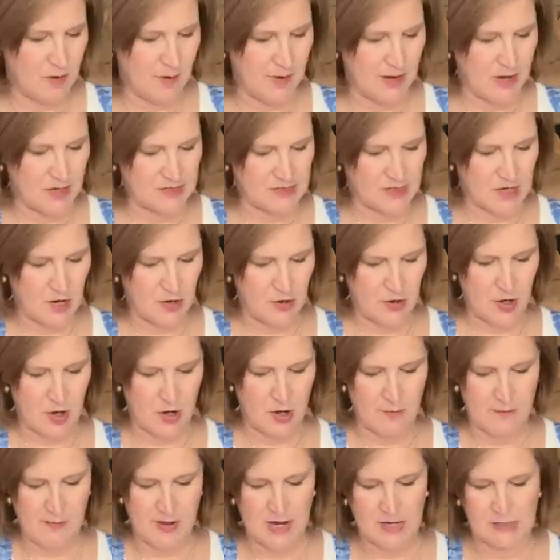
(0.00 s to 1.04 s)
box cutter, y'all.
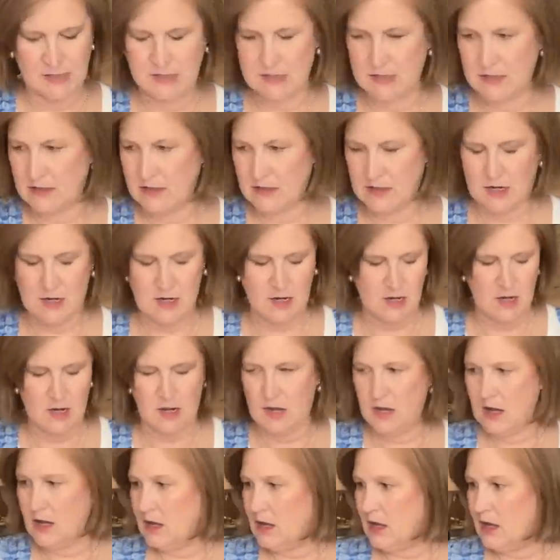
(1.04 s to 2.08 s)
I'm back to
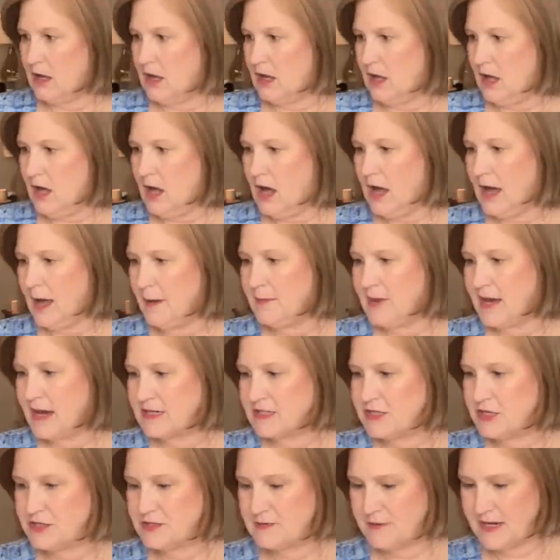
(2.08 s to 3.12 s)
I'm back
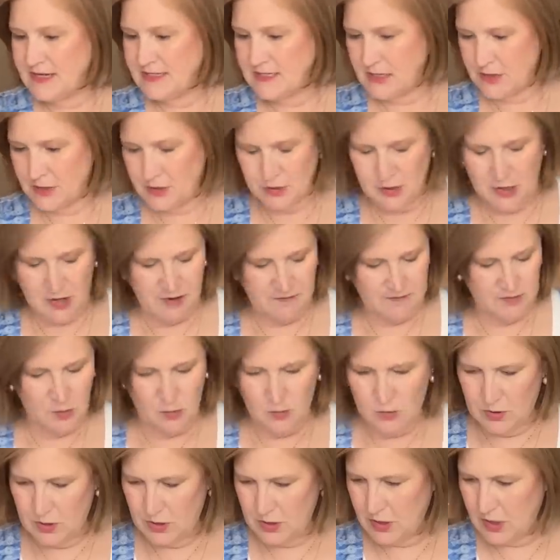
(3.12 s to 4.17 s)
to using my scissors. I'll have to
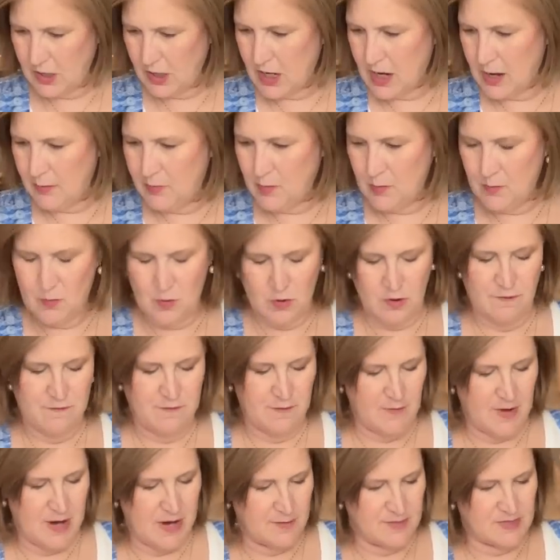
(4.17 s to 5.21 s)
order a couple more
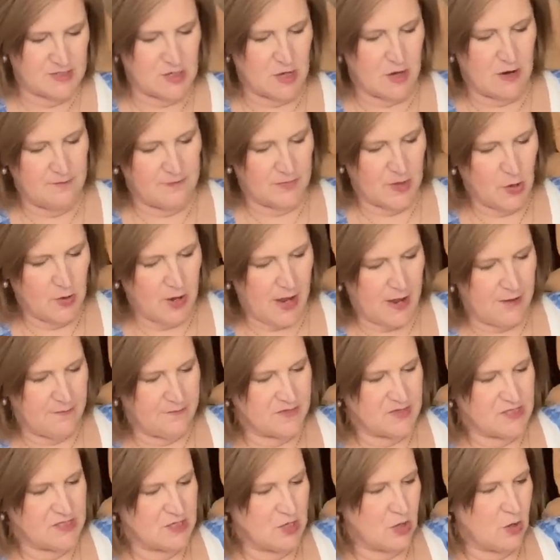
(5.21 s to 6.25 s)
from Amazon. Okay,
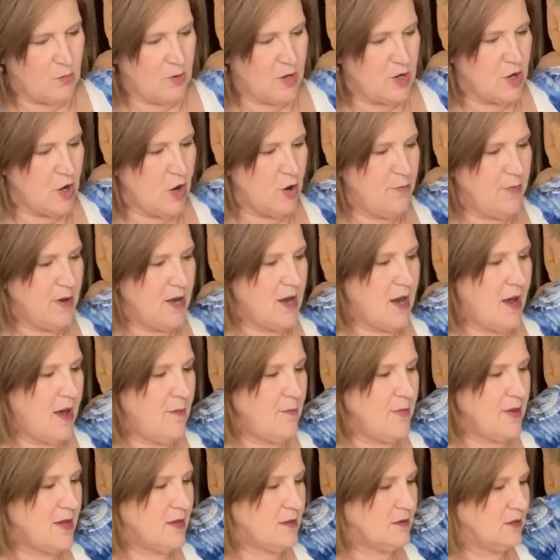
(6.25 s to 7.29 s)
so when you open it
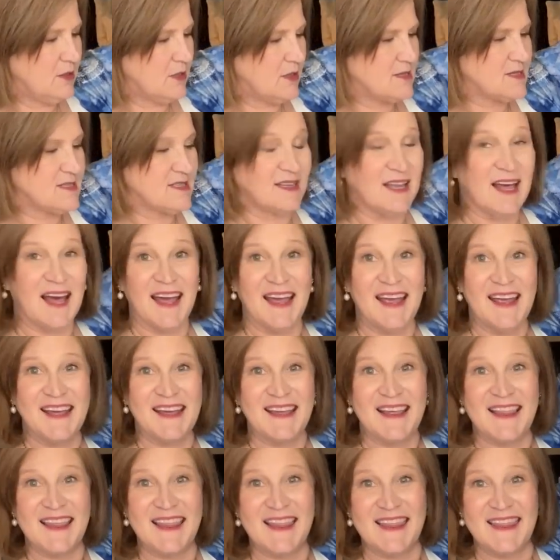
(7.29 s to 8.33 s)
up, it looks like
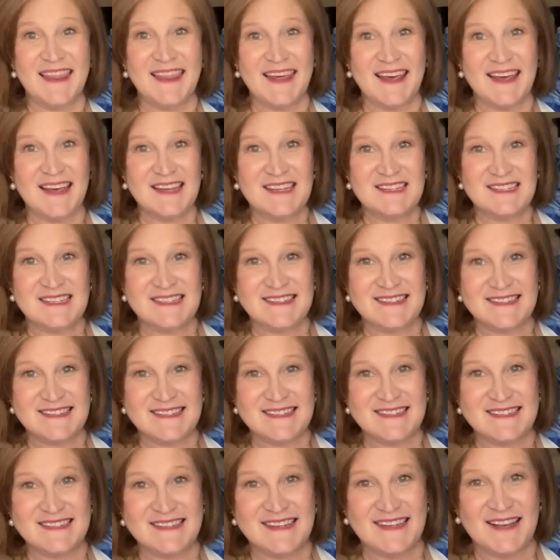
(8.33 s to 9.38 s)

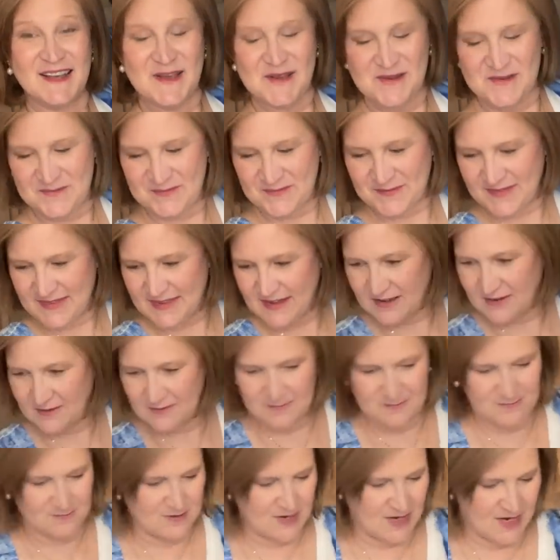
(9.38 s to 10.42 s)
this. All
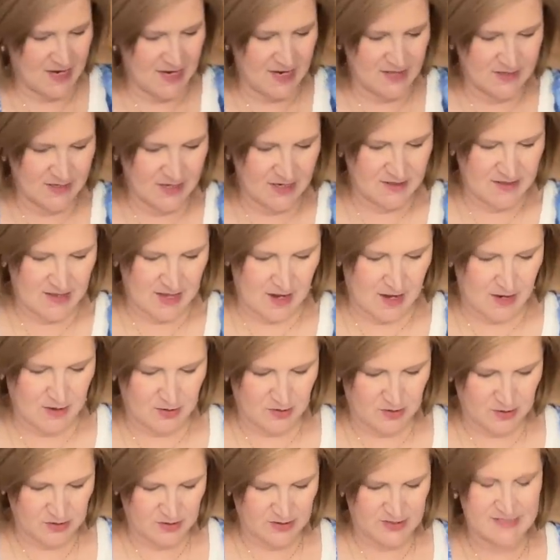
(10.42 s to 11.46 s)
right, look at that
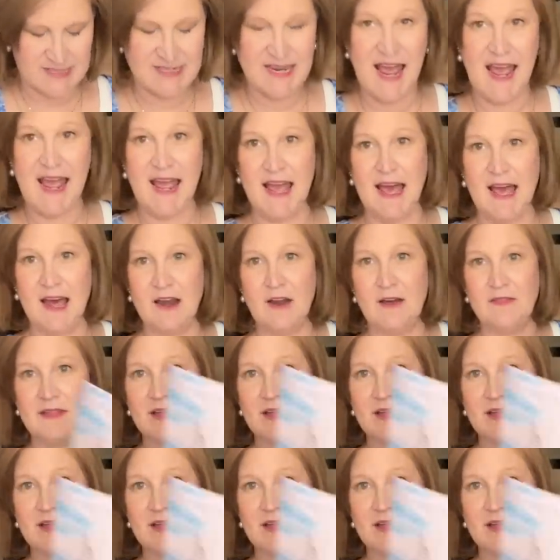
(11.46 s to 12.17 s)
tan on